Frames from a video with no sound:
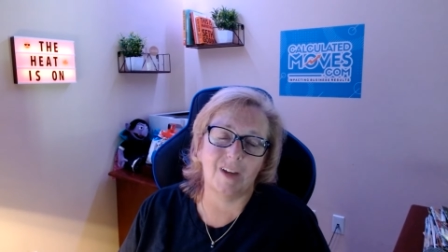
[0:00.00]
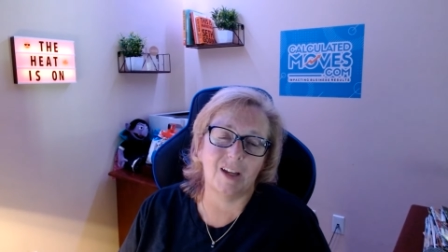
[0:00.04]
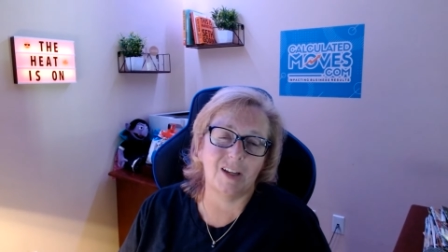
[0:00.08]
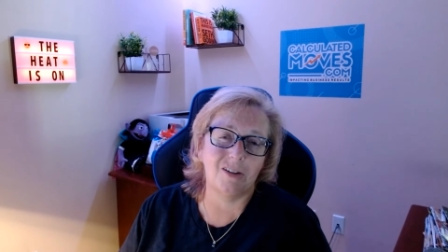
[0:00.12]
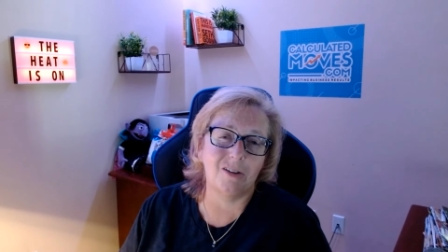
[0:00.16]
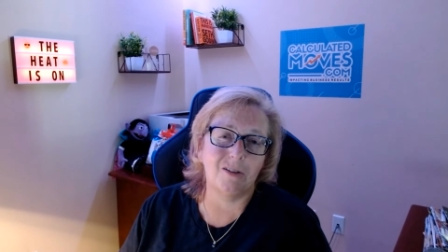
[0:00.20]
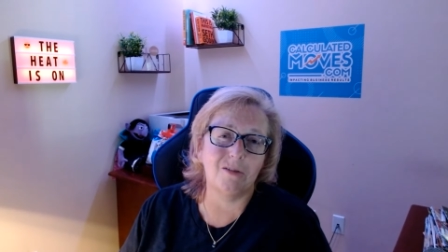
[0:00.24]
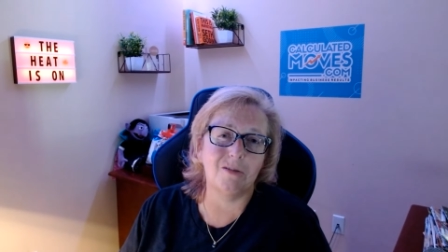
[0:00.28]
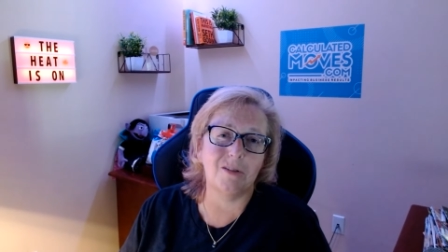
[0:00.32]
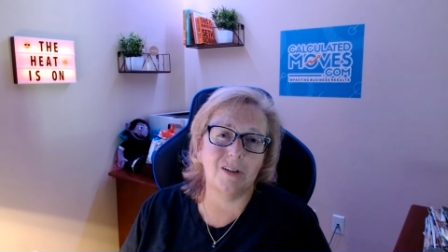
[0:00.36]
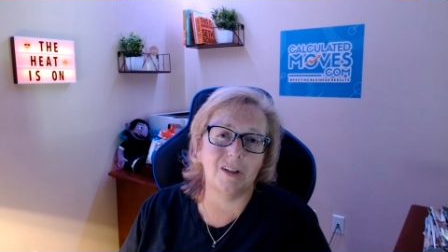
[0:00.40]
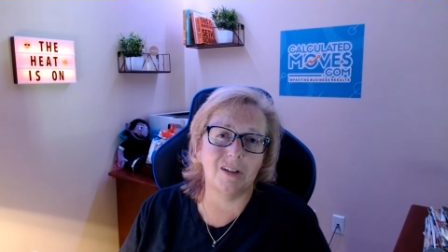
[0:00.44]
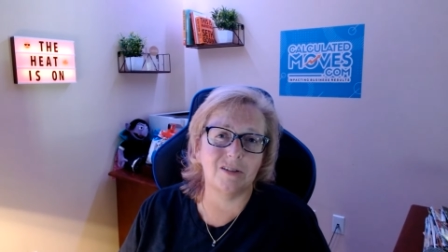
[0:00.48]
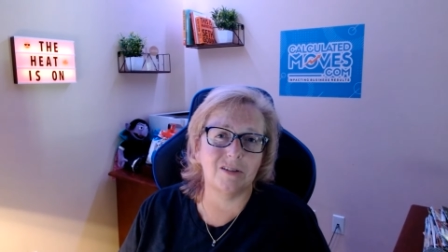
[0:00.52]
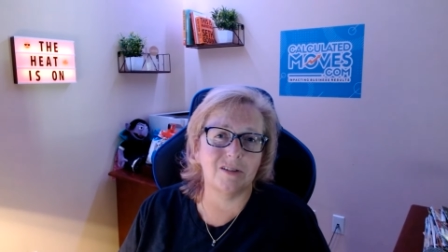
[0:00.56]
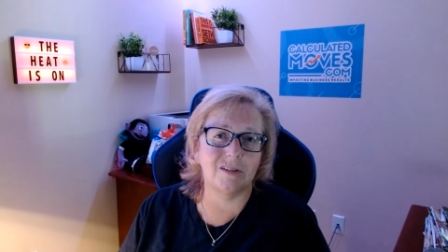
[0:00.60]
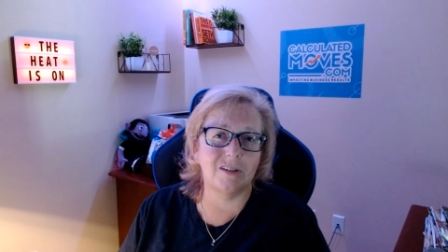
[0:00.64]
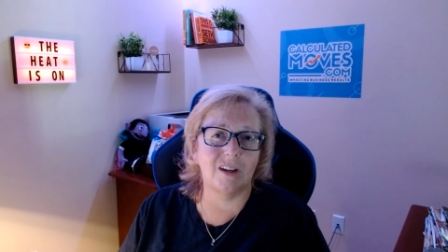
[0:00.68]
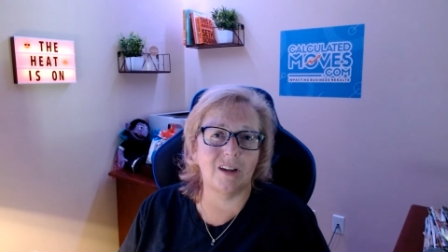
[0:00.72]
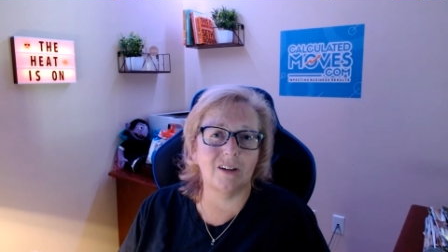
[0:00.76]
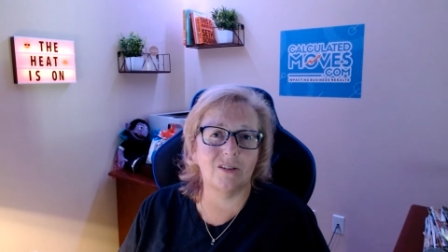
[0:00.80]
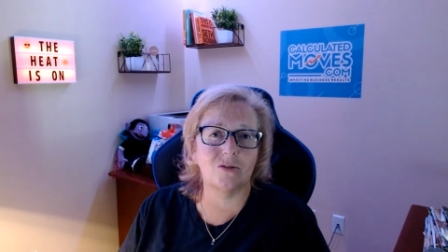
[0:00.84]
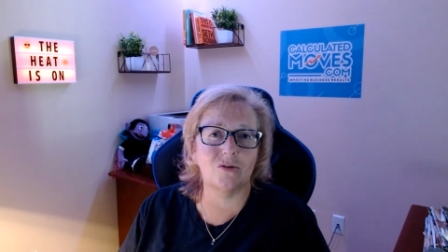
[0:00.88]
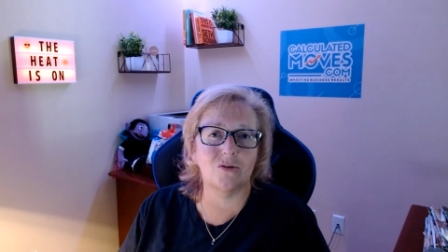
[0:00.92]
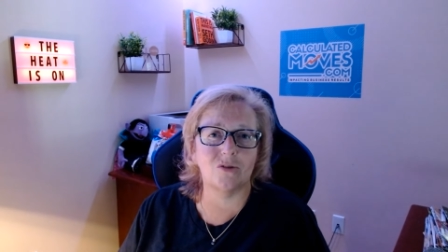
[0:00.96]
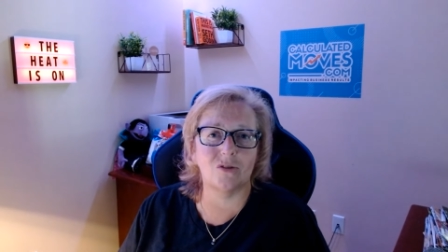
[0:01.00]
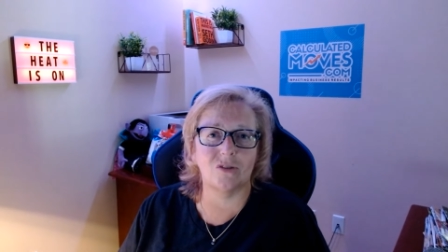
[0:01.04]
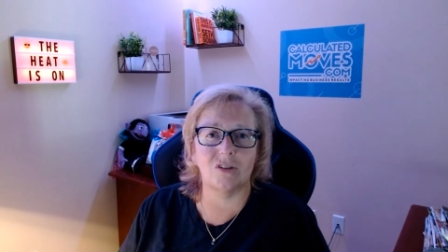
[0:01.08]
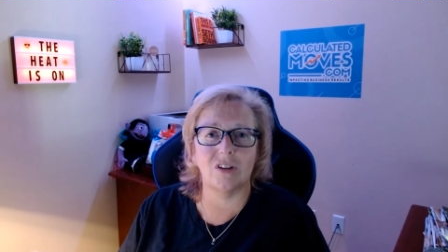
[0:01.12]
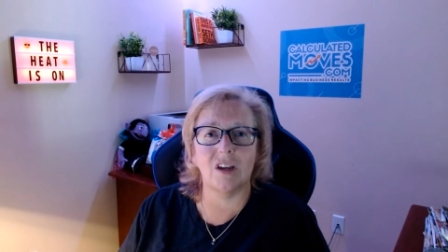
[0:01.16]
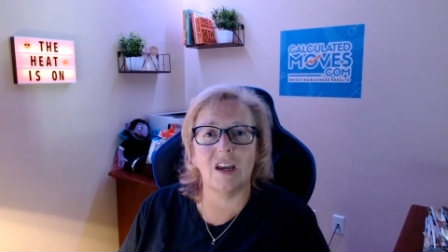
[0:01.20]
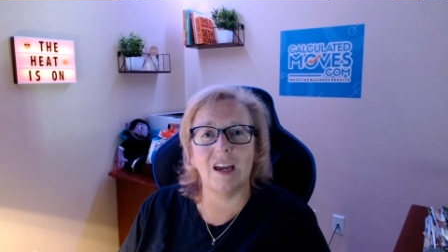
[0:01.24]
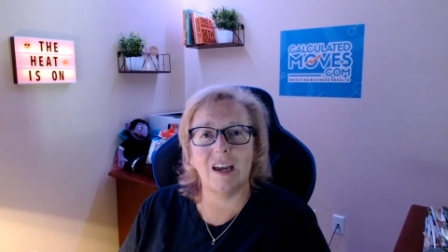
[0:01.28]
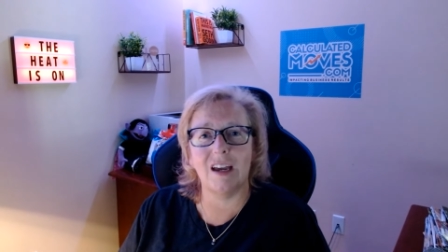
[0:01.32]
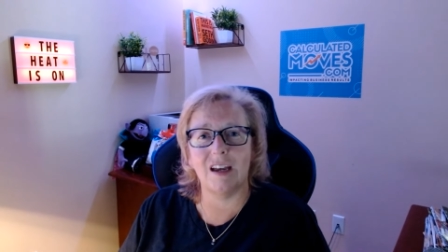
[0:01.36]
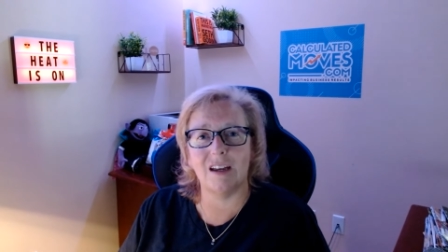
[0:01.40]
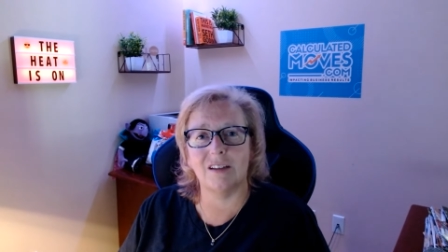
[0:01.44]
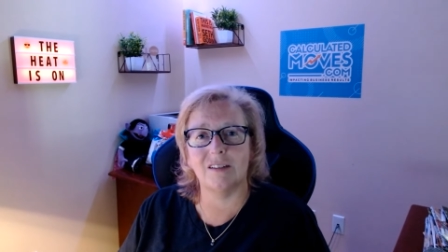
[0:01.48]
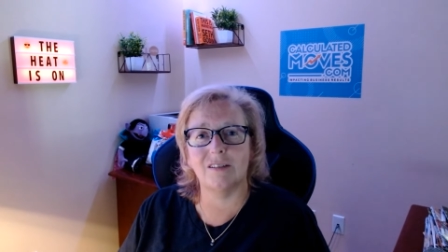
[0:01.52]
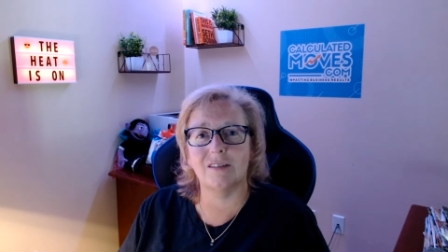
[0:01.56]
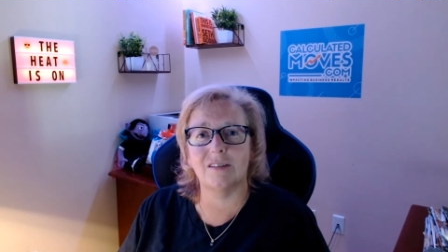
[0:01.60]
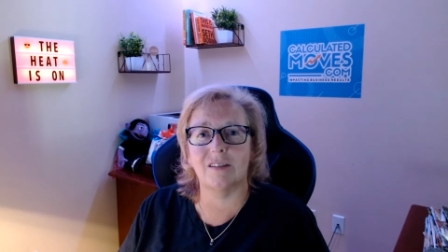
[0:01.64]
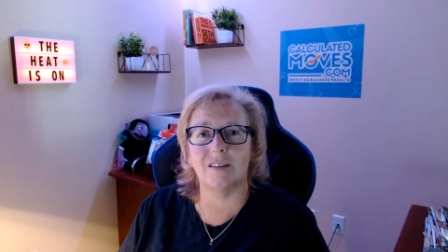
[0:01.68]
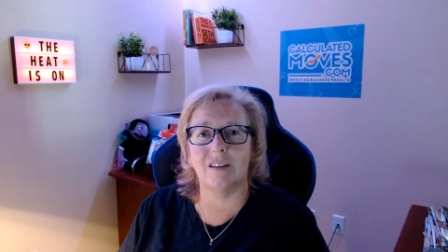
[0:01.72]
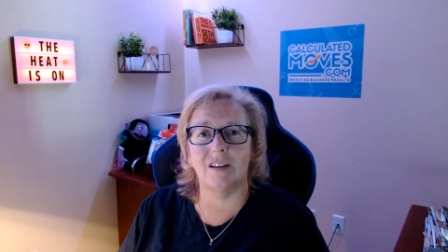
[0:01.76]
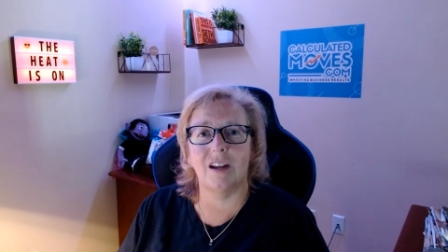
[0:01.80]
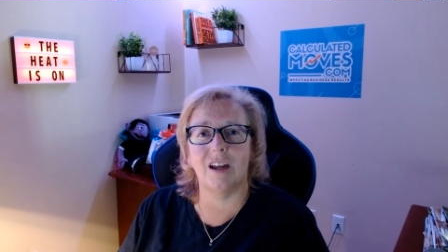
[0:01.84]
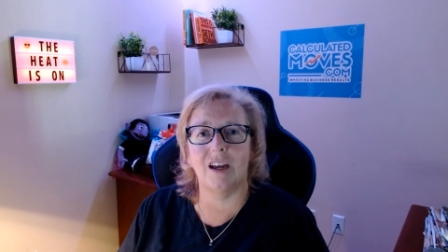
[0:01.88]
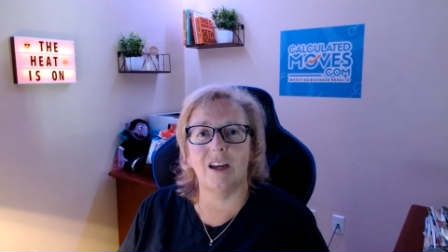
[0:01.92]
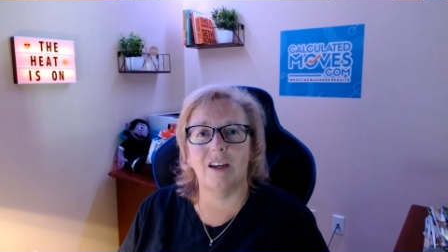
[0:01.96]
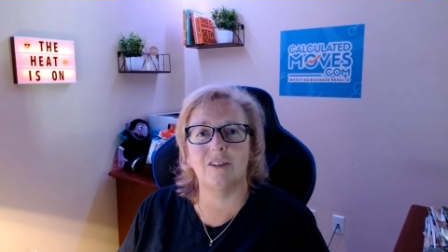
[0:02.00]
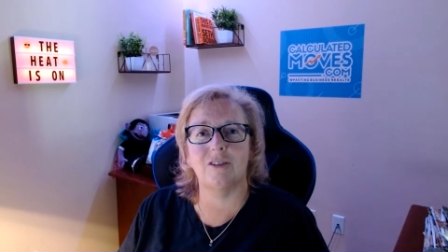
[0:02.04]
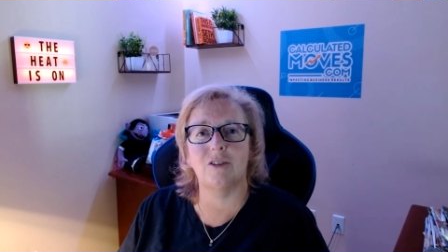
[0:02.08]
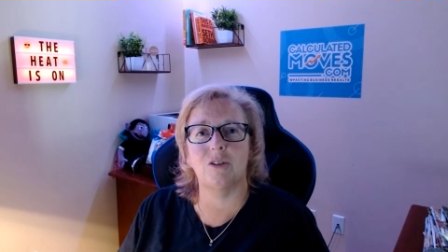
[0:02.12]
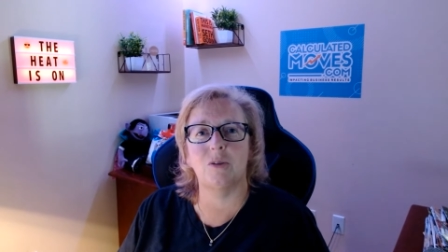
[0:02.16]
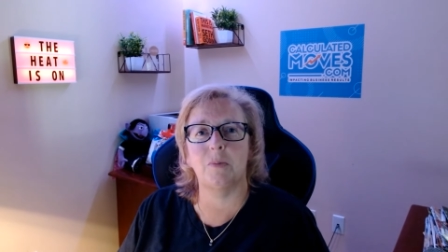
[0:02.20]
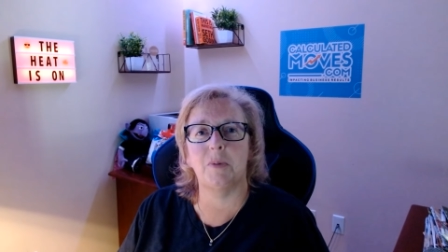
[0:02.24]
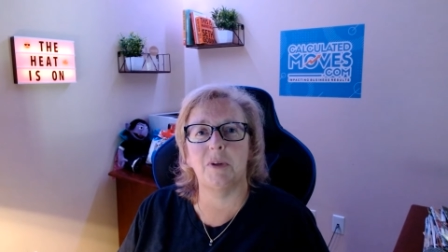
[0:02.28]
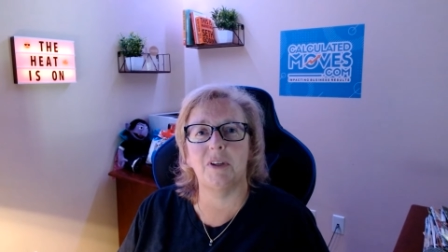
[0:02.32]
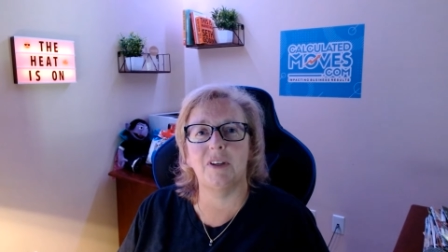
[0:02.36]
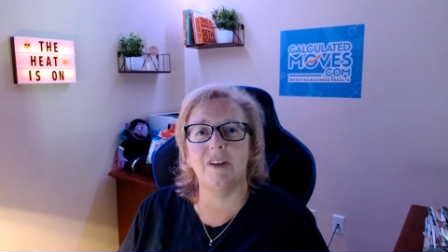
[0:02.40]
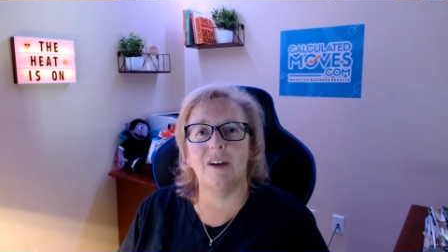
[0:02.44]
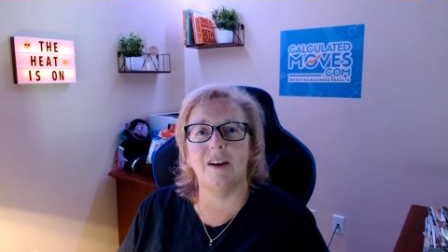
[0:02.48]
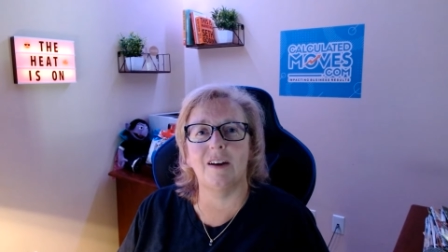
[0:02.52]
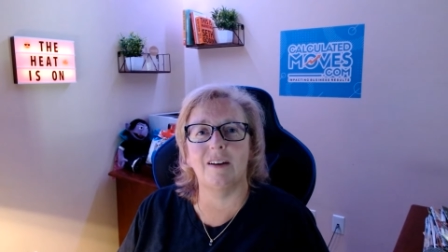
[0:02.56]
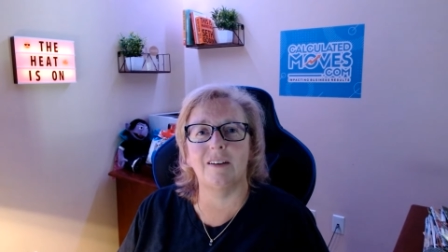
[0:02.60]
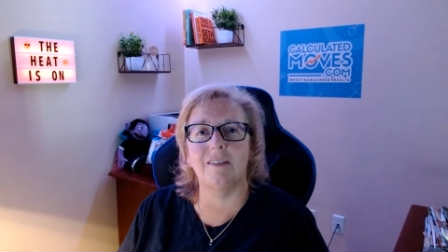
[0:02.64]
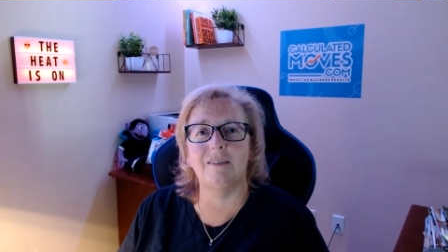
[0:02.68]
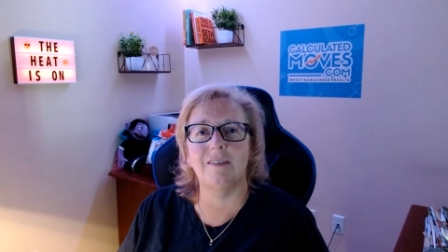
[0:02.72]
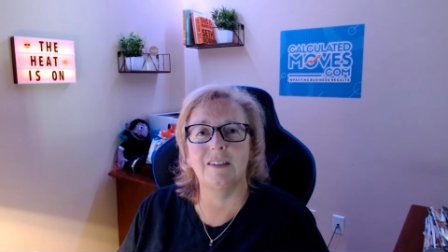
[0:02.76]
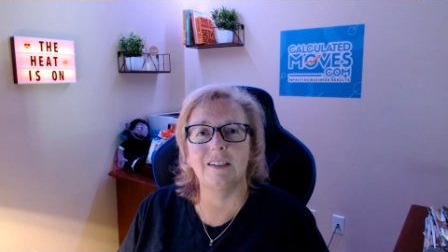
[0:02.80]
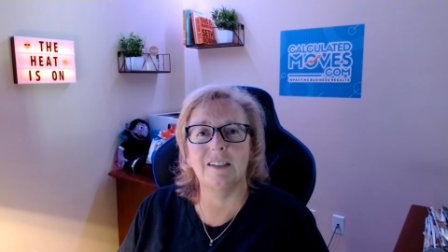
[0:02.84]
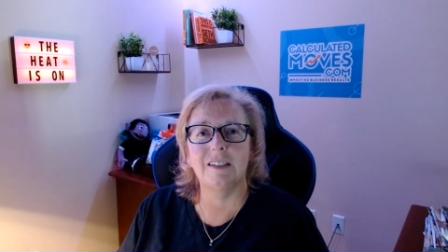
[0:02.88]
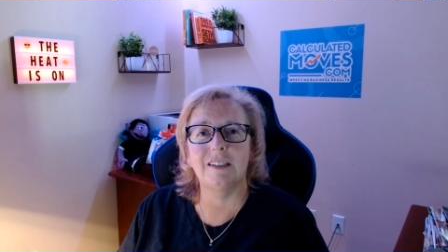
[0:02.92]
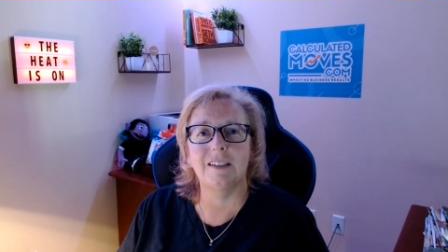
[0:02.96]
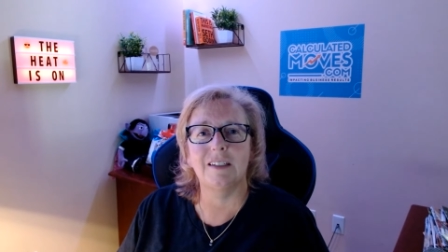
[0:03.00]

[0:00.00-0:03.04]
I know that's an extra task that has to be done,